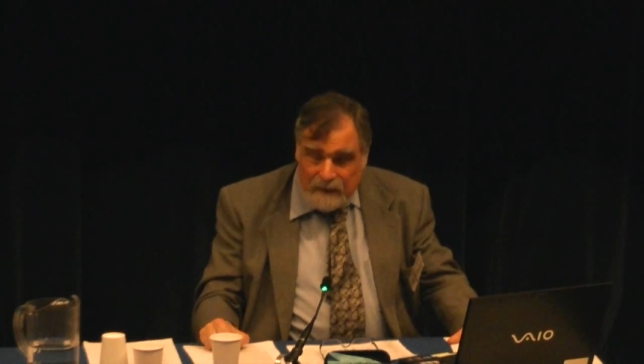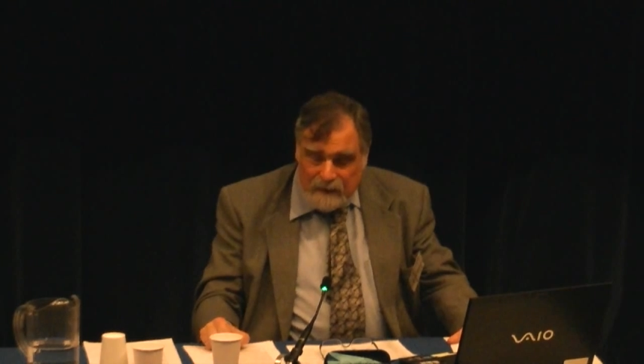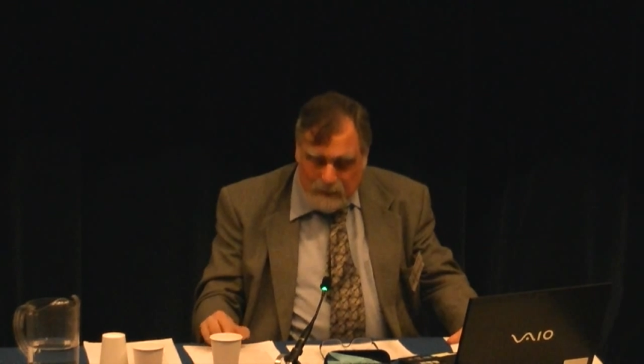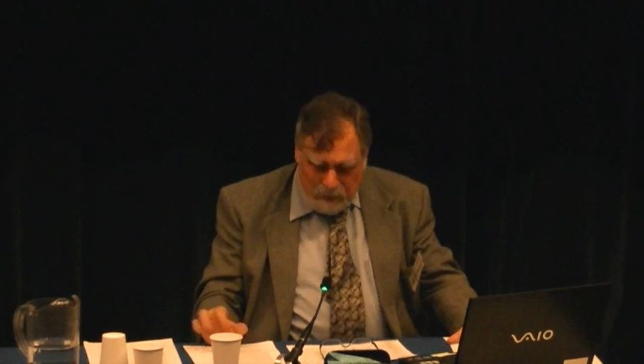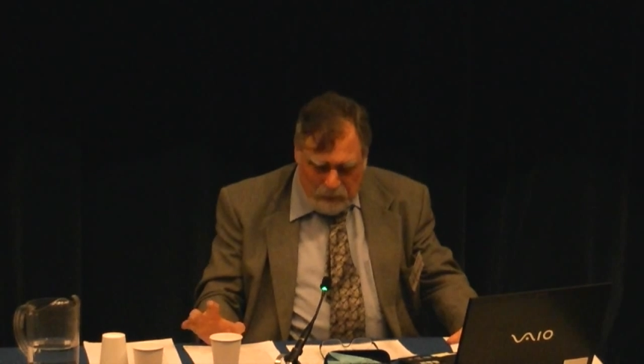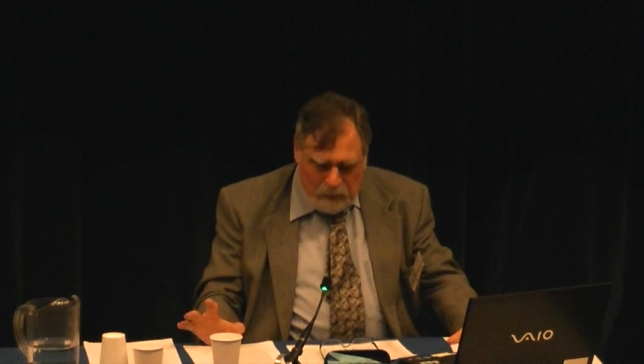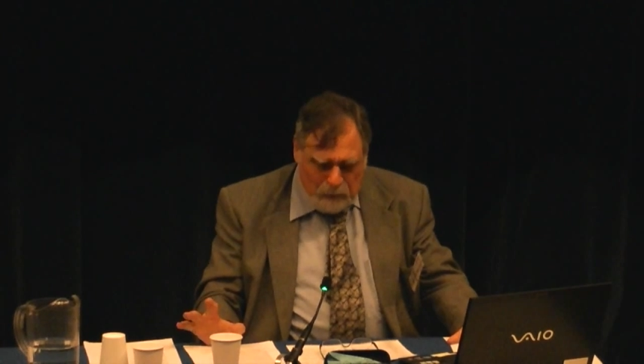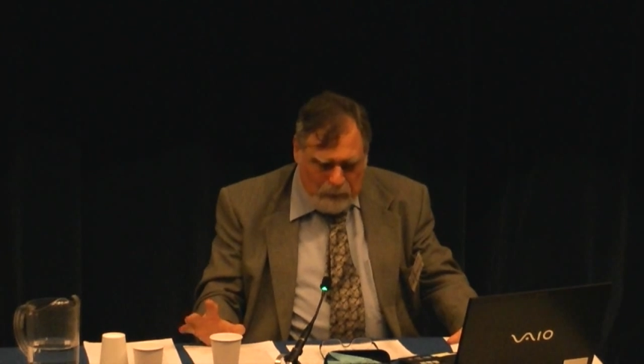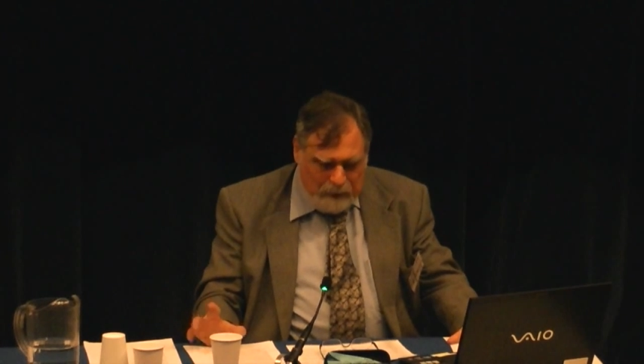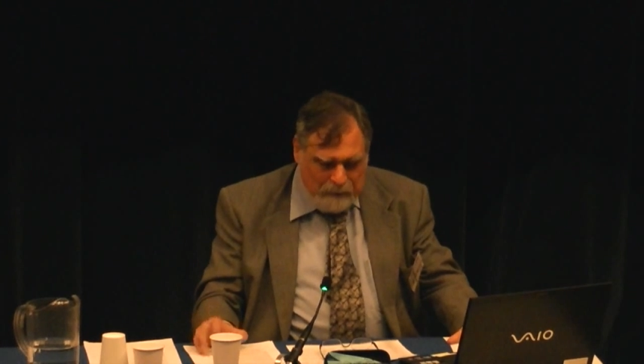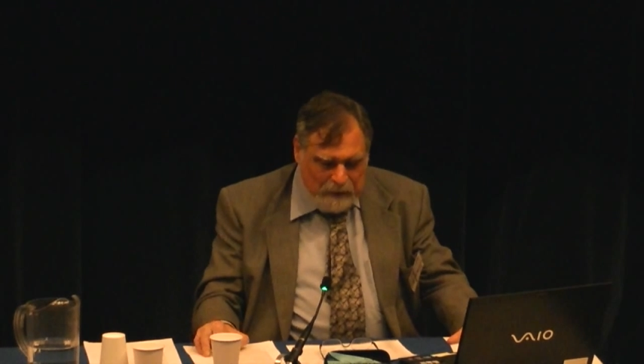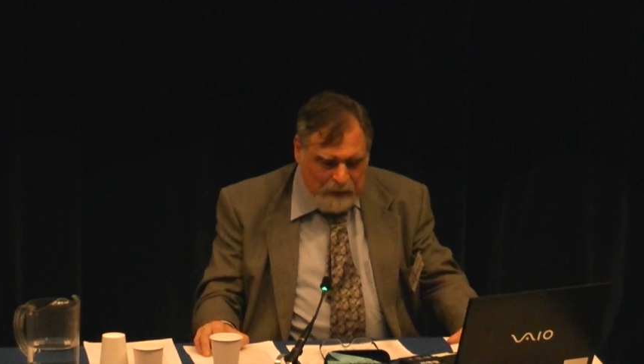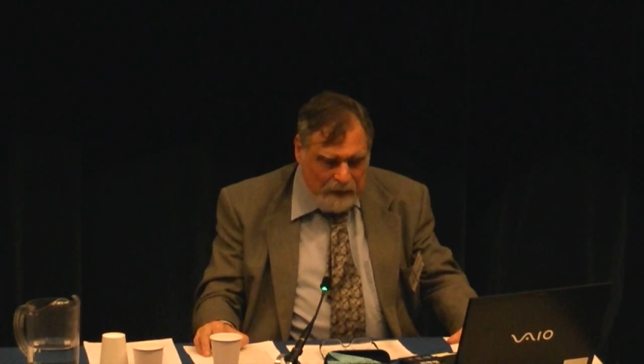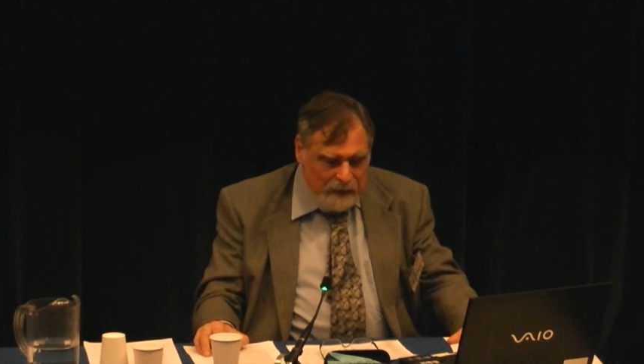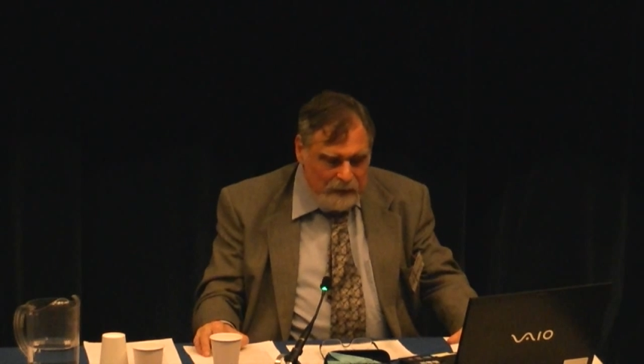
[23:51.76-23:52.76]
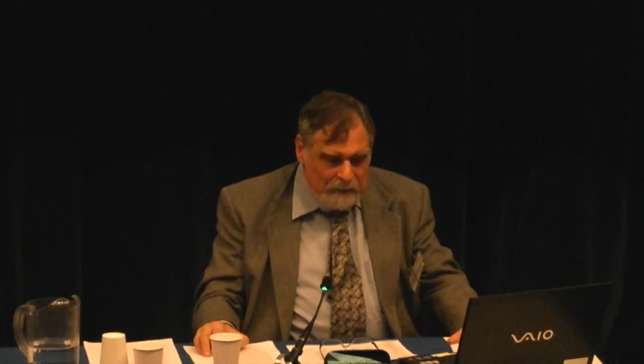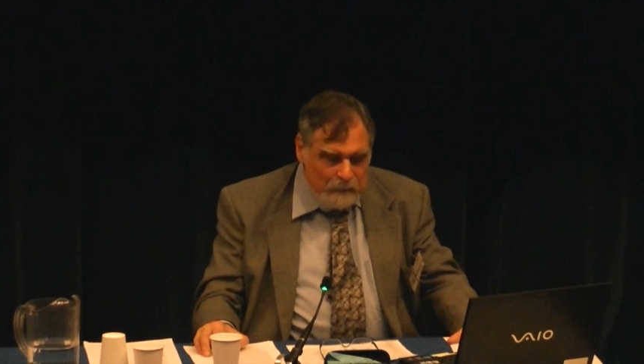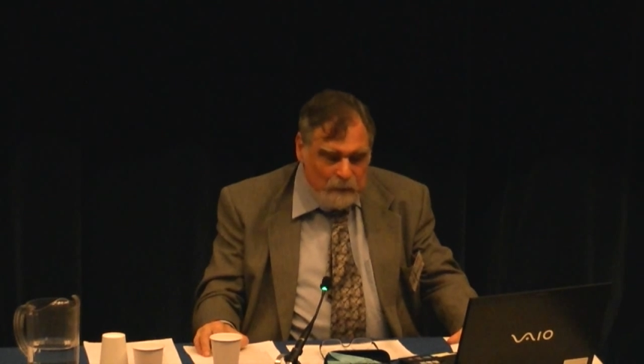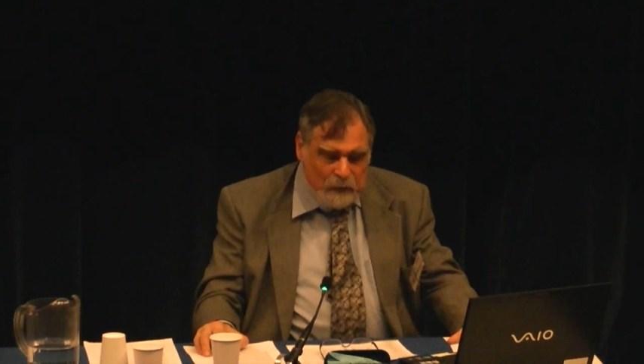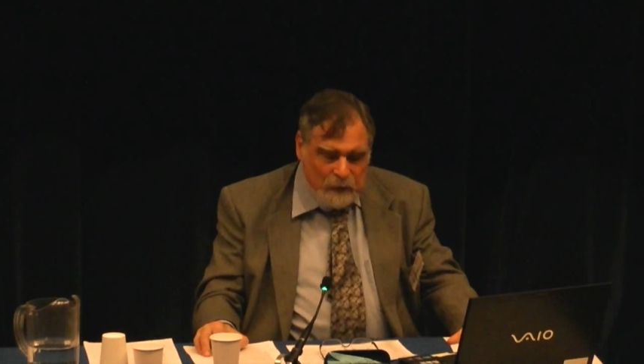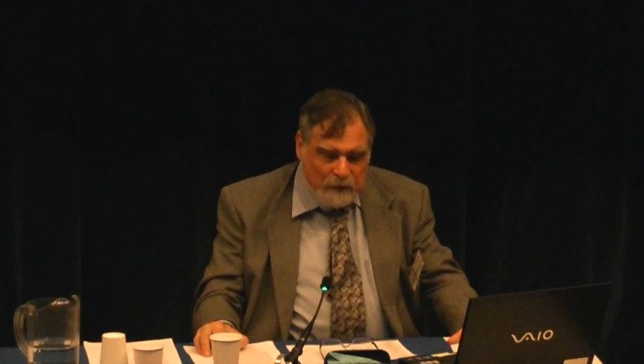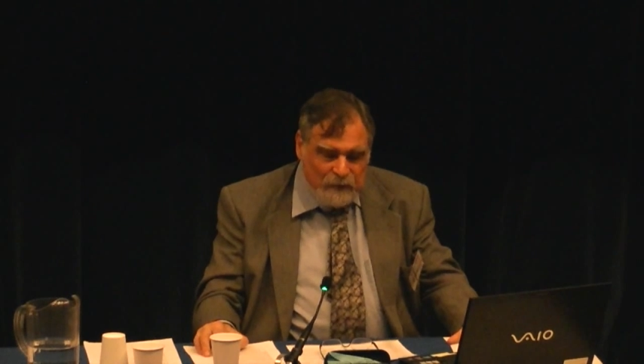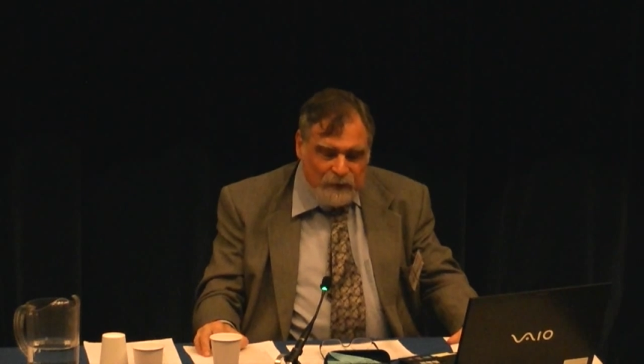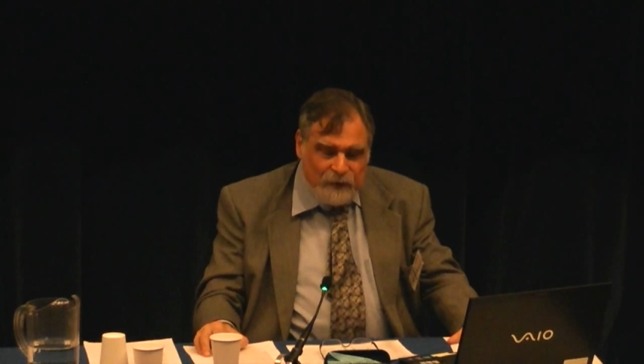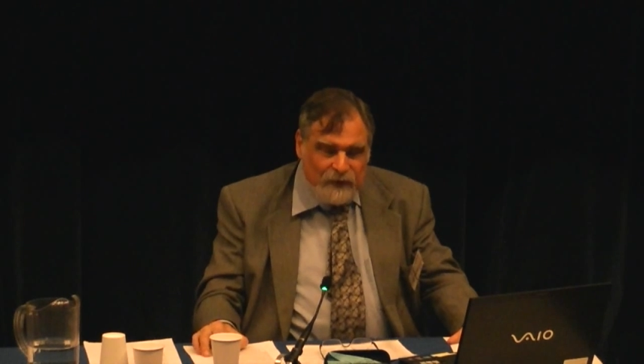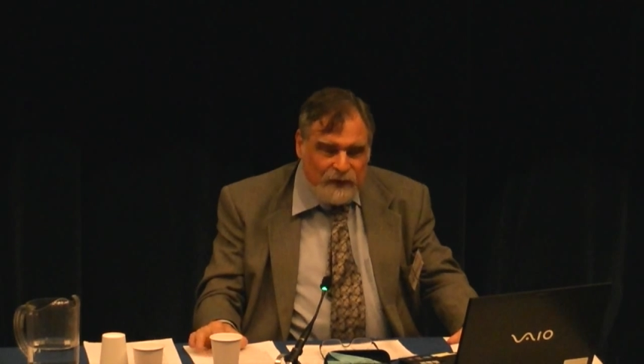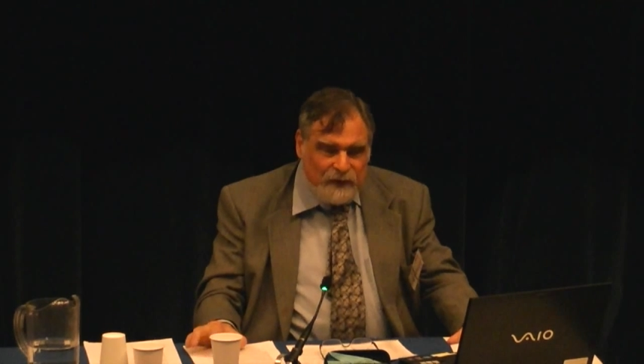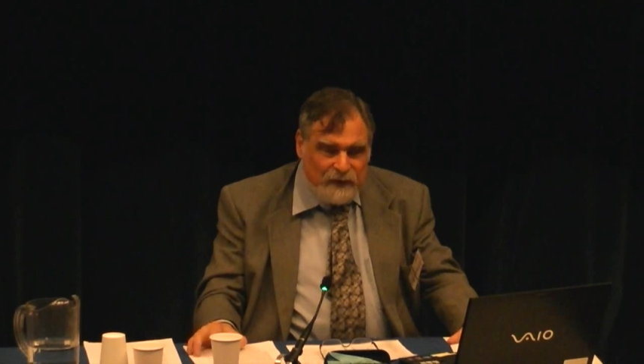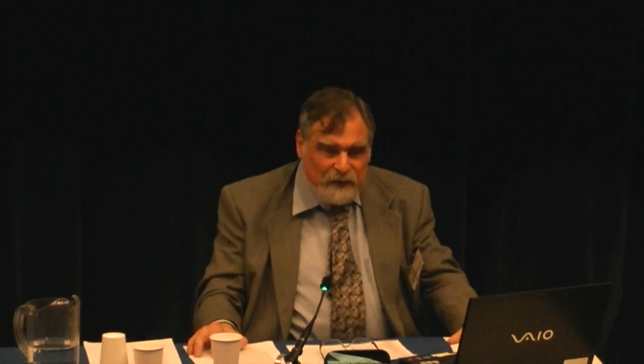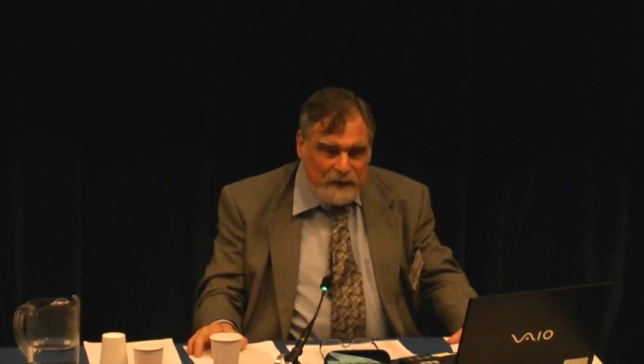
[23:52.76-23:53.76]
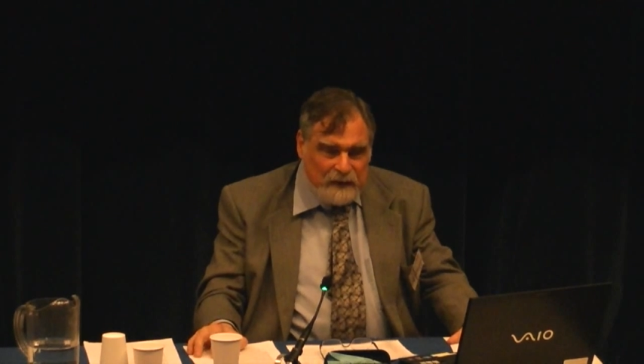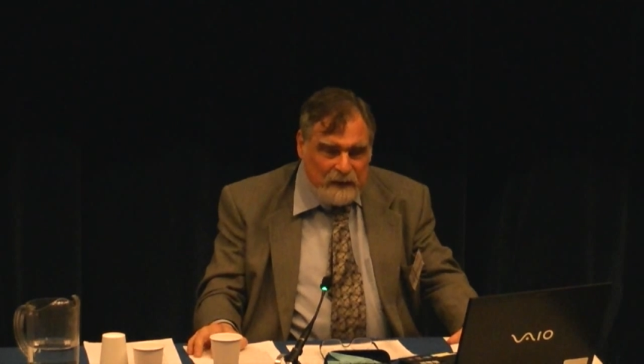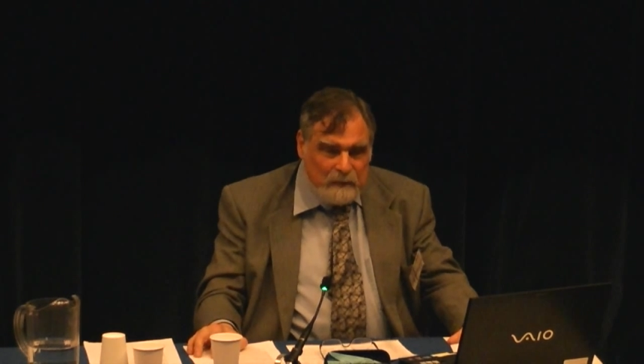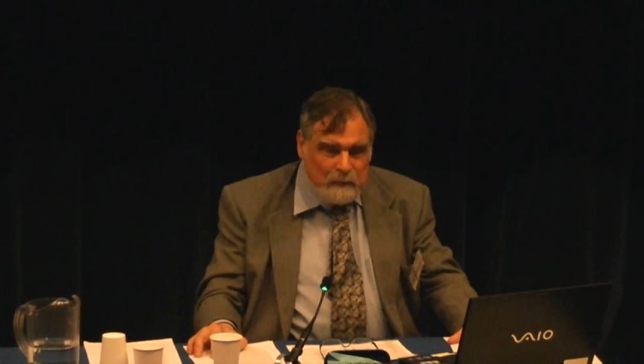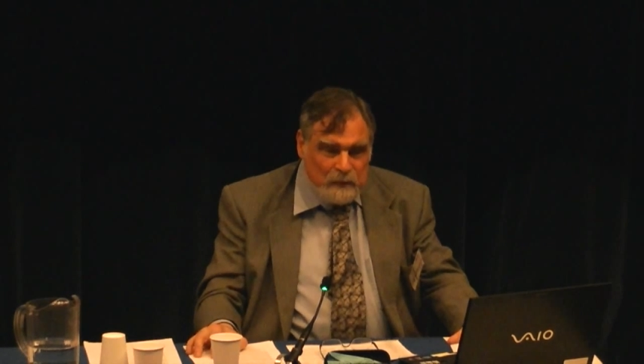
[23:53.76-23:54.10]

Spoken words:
or arrived in England, one of the first things they did